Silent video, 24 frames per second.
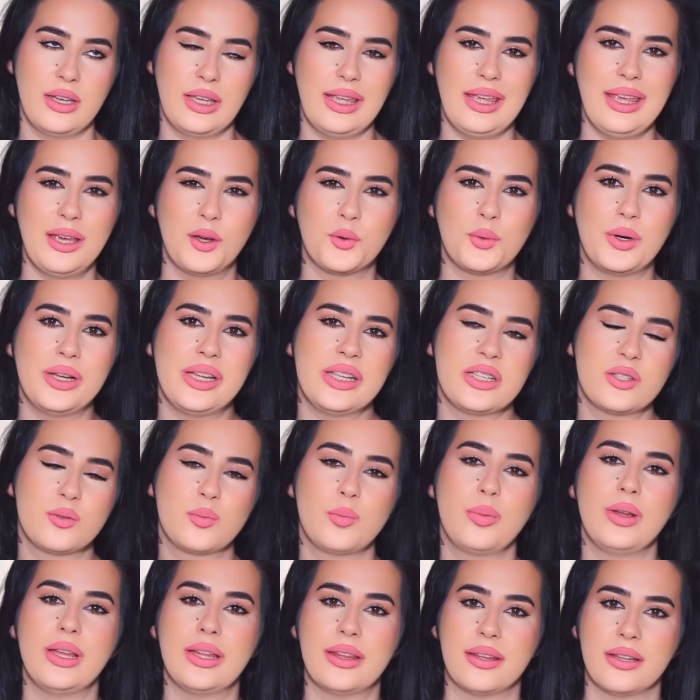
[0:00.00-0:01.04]
equally
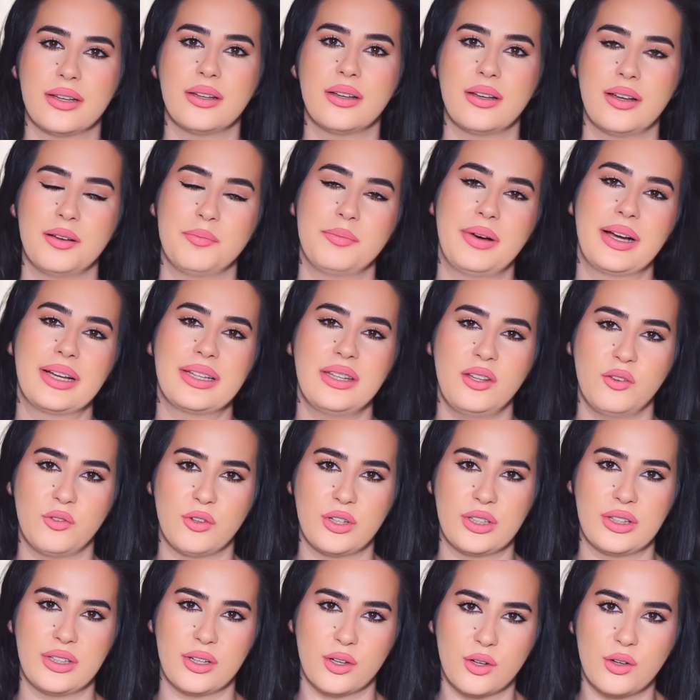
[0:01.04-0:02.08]
split among
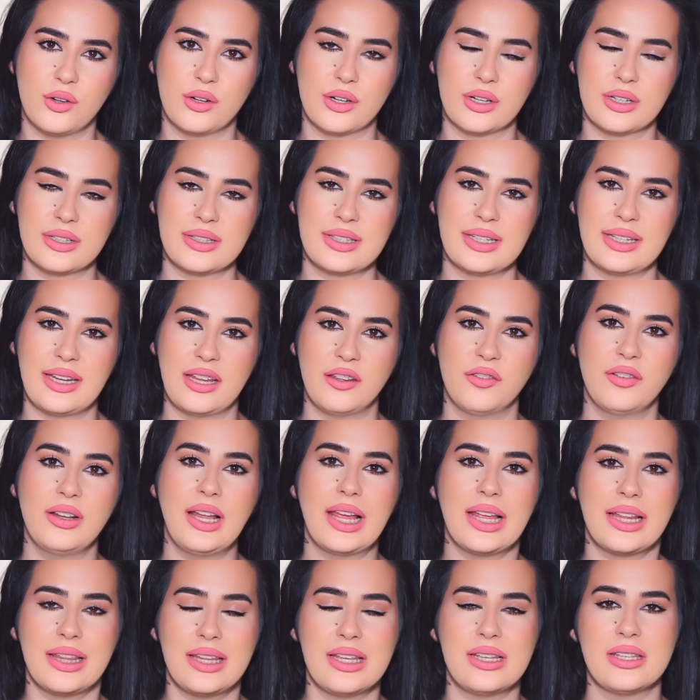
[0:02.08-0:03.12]
different accords, and I feel
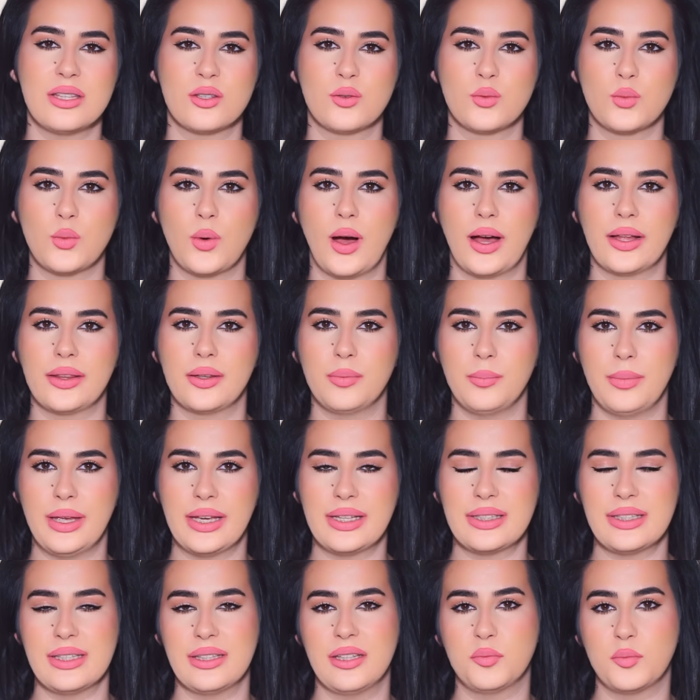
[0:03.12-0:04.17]
like this is what
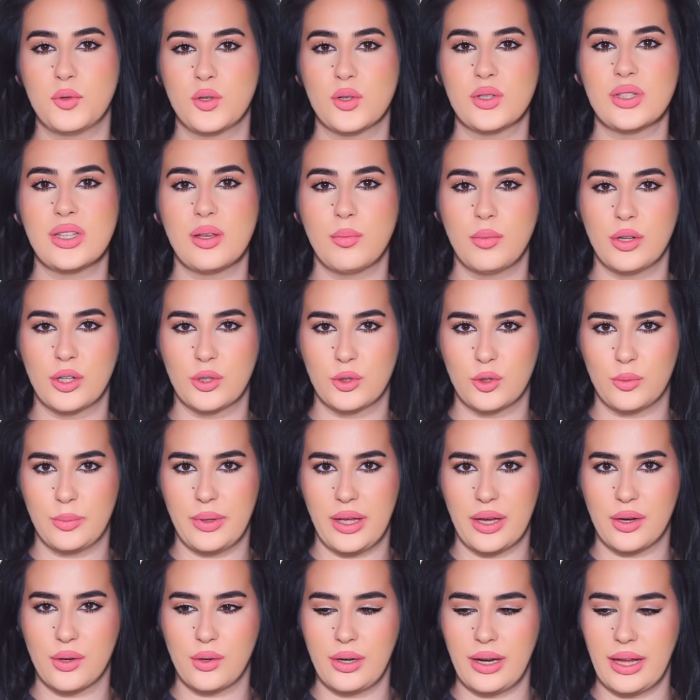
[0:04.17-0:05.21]
makes it the most similar to
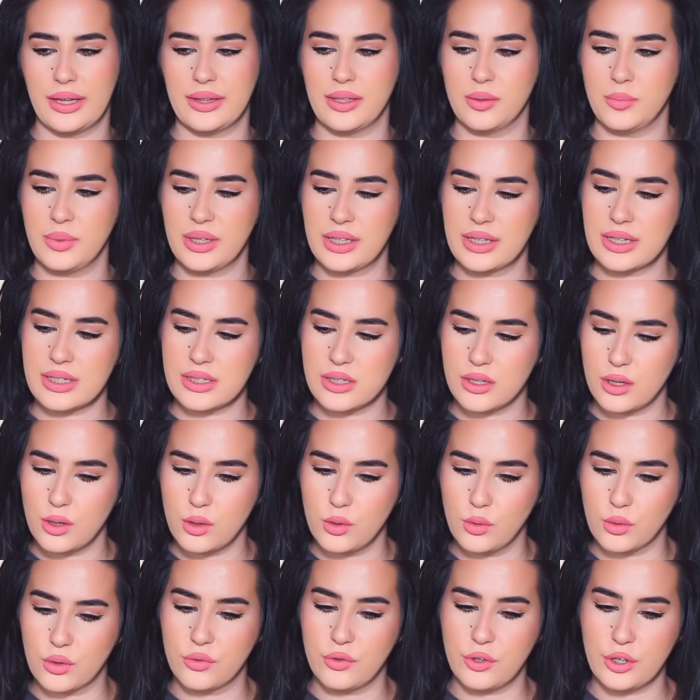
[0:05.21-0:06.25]
Bianco Latte. Because
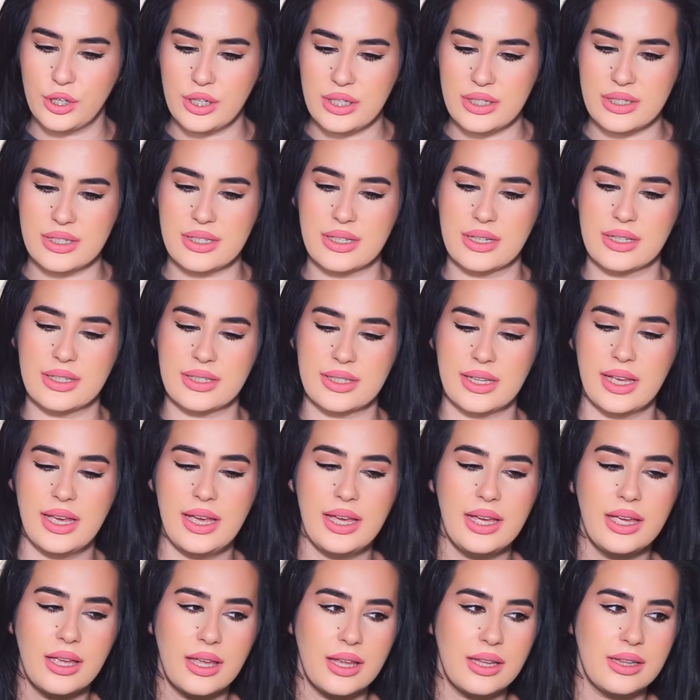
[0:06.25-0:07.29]
look, for instance,
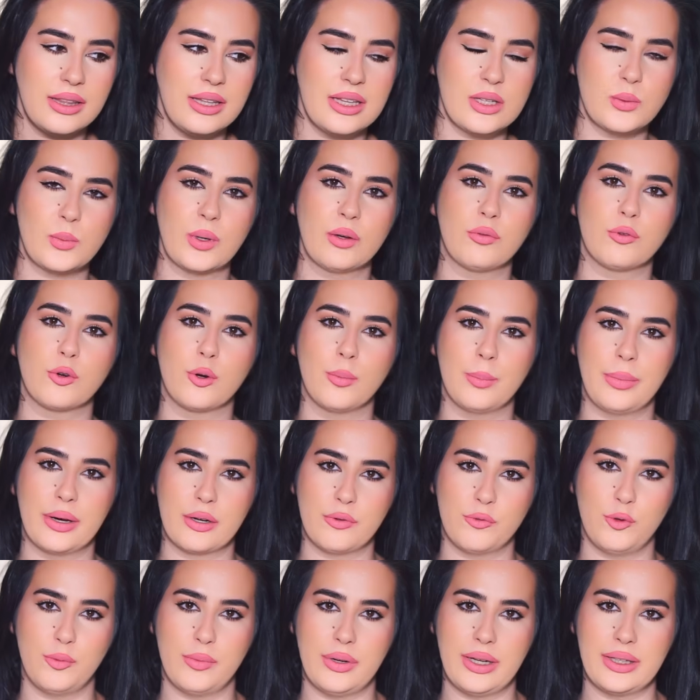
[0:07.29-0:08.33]
in this one from
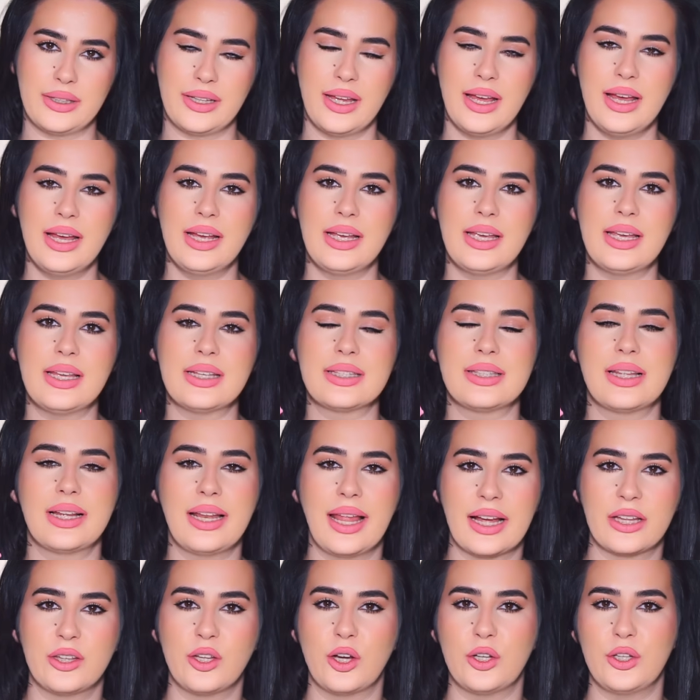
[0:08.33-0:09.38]
Parfumat is the
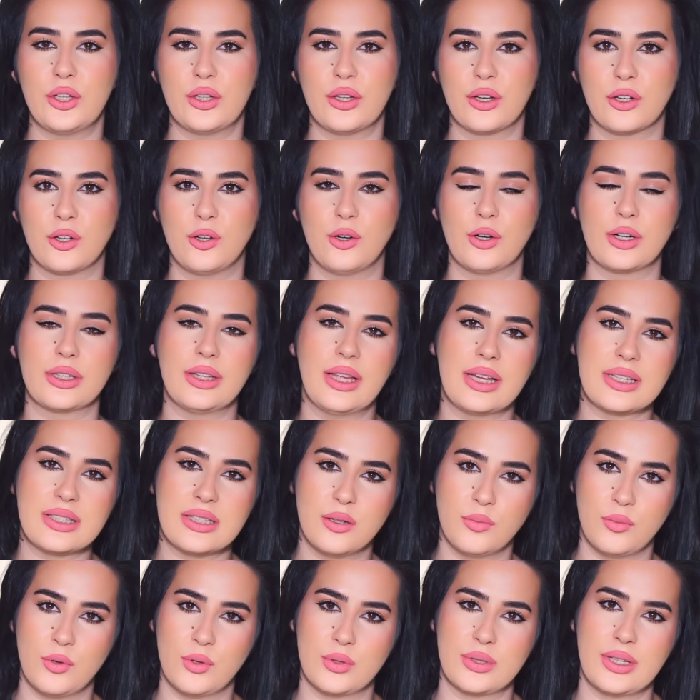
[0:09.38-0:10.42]
lactonic accord that's
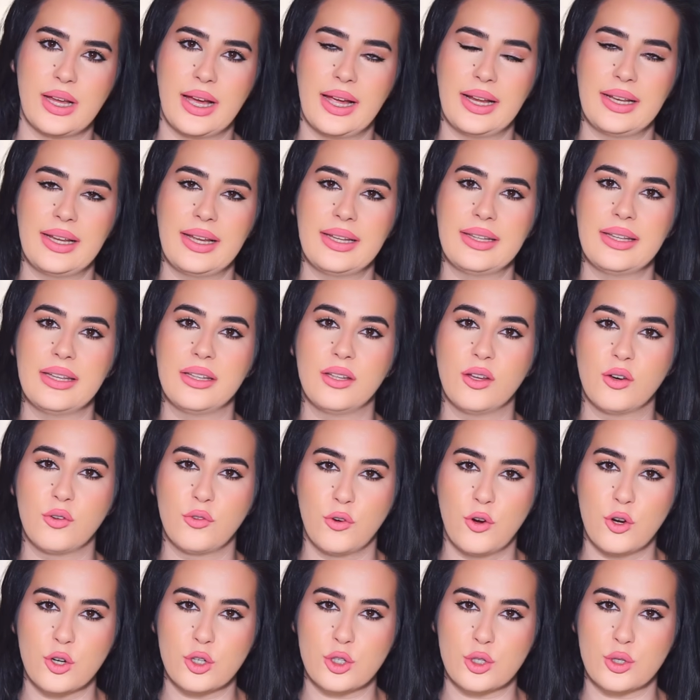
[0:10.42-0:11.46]
the most highlighted
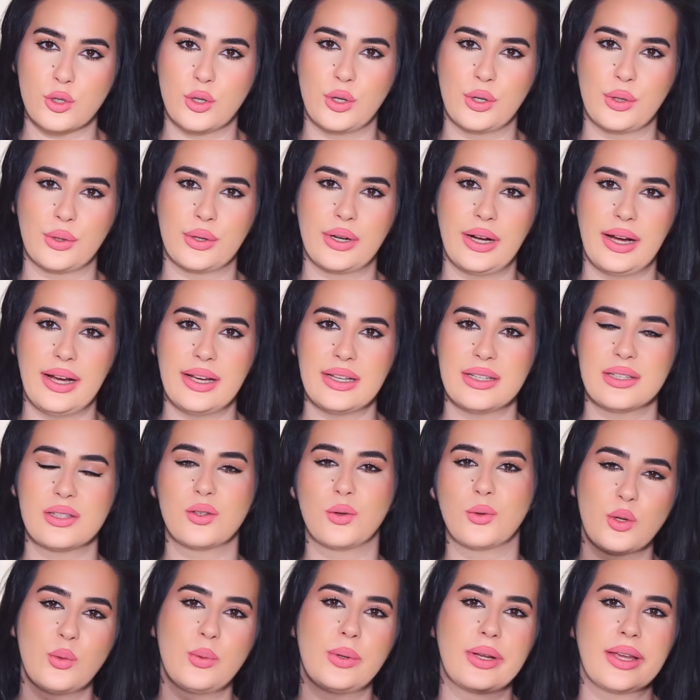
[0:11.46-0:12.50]
for sure, you guys.
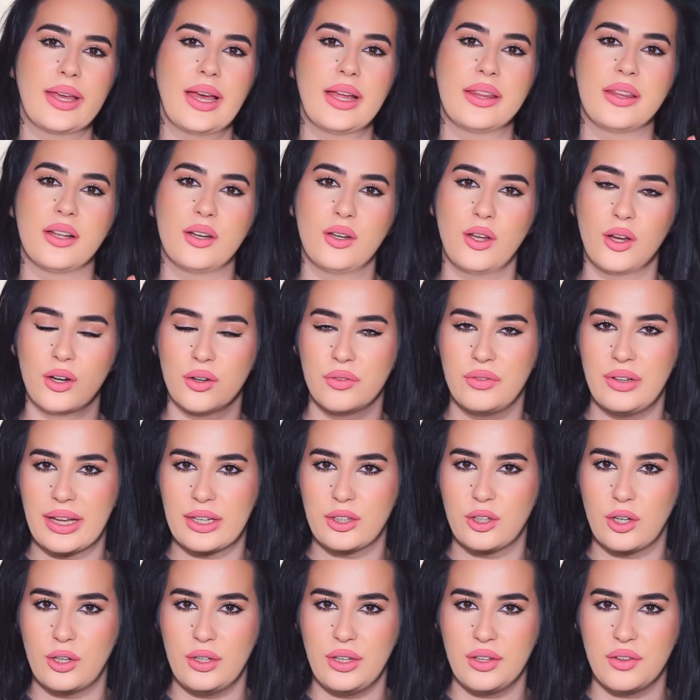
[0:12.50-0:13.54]
So you will get a lot of
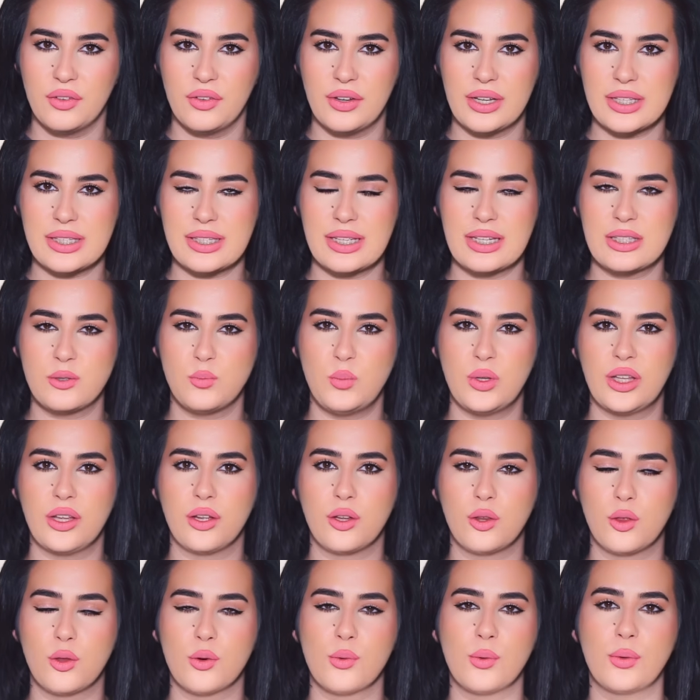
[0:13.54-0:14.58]
lactonic facets
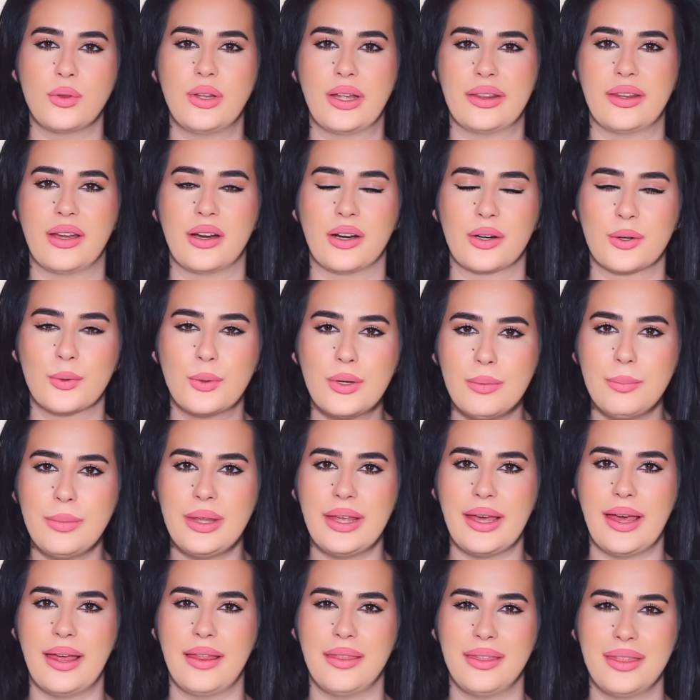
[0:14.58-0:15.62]
peeking through that are
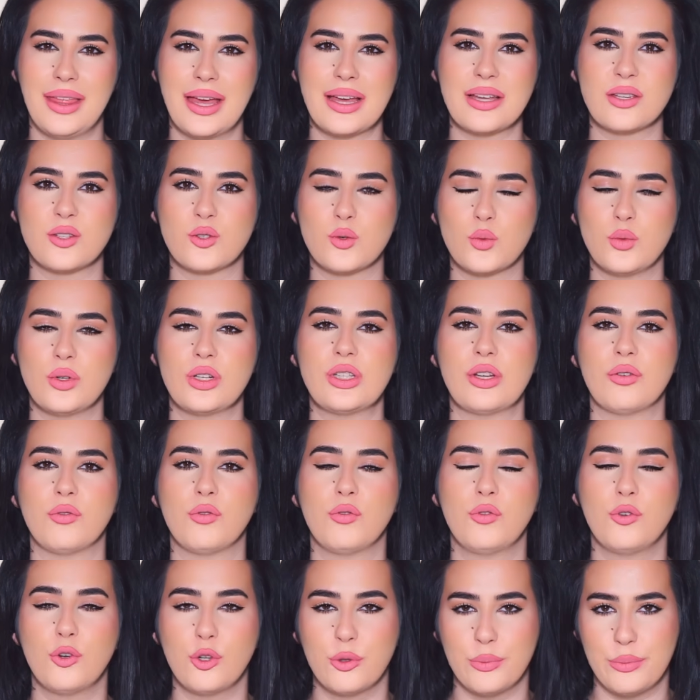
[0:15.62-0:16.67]
creamy and dense, rich and
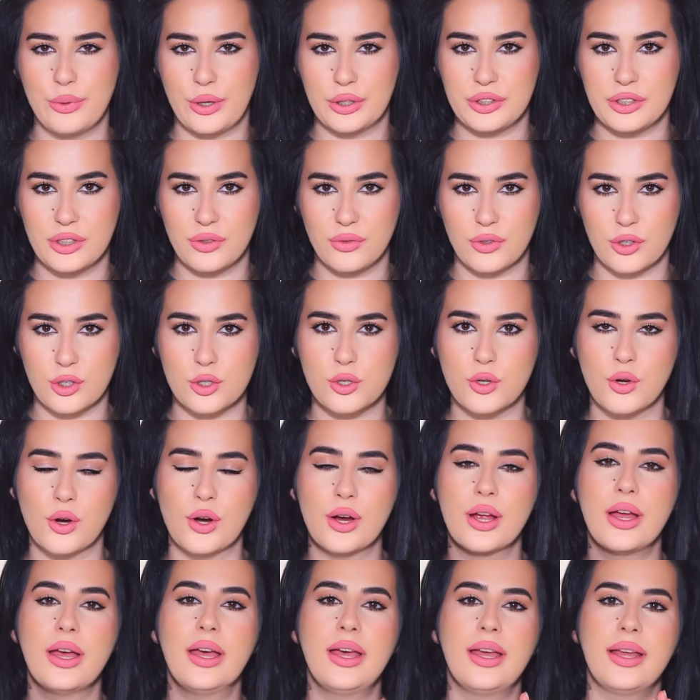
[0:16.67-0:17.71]
full bodied for
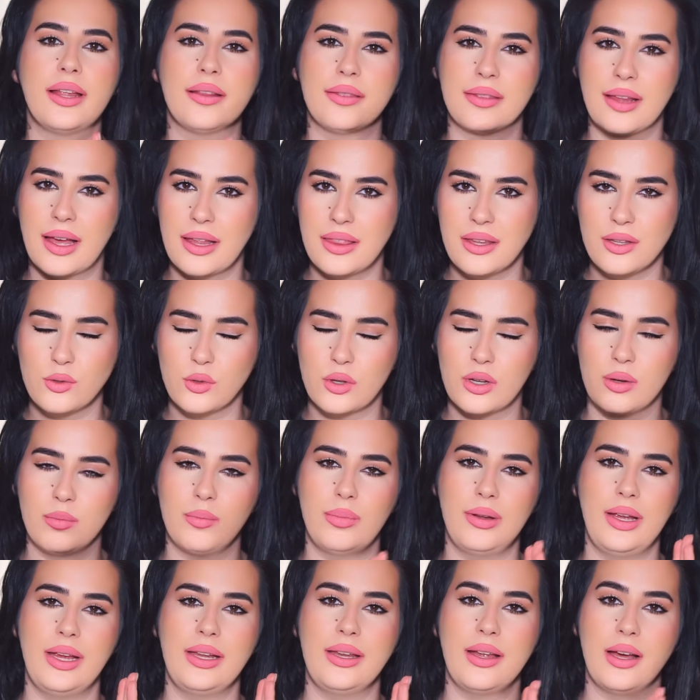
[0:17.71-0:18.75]
sure. Nothing to
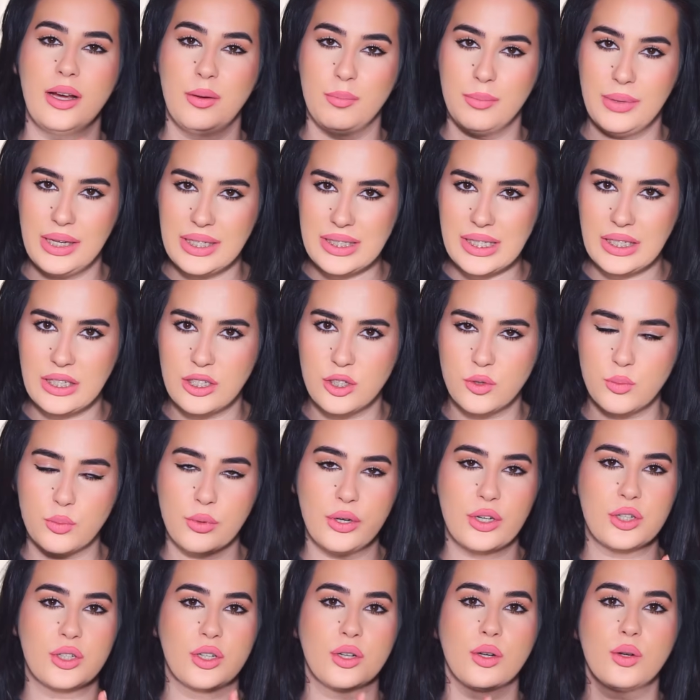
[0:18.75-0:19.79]
complain, amazing
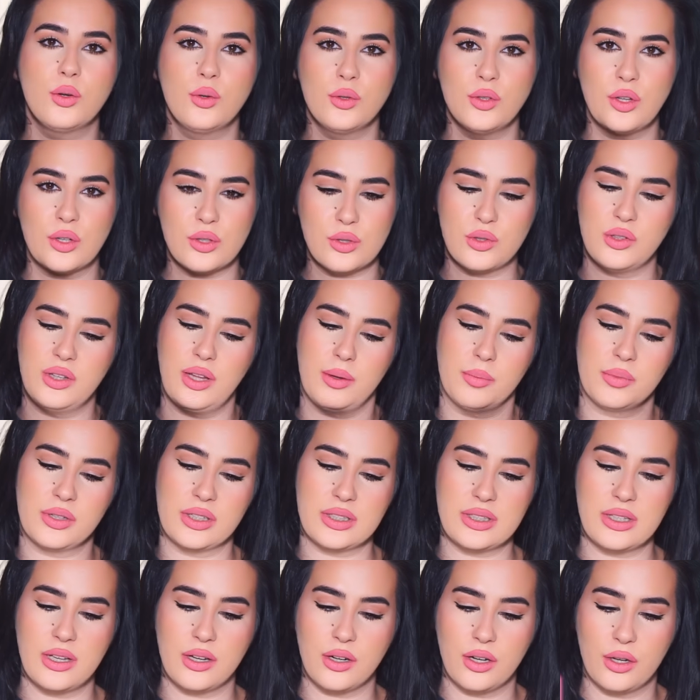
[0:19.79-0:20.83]
inspiration, kudos to them
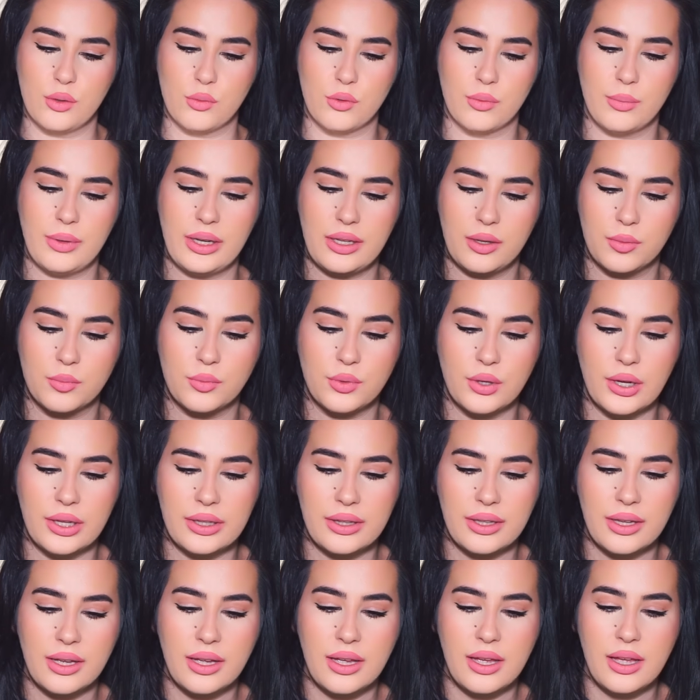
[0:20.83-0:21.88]
because they are a Romanian
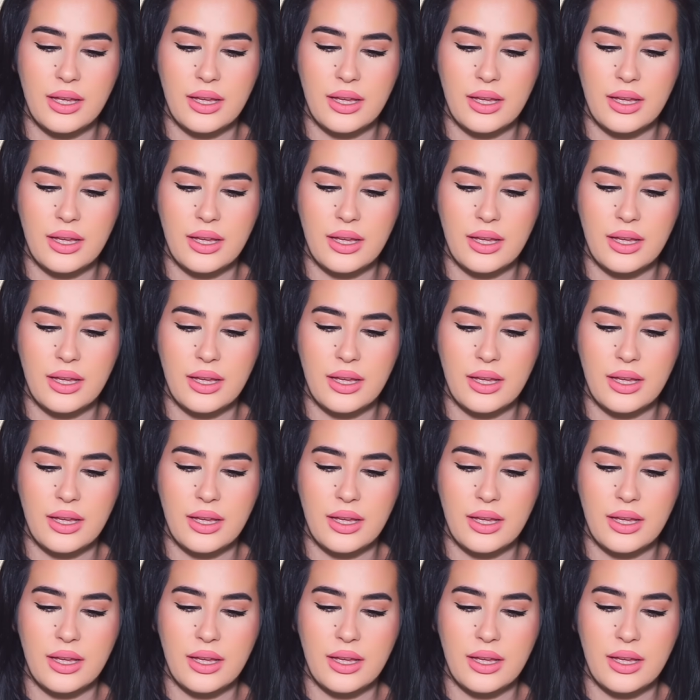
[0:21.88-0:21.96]
brand.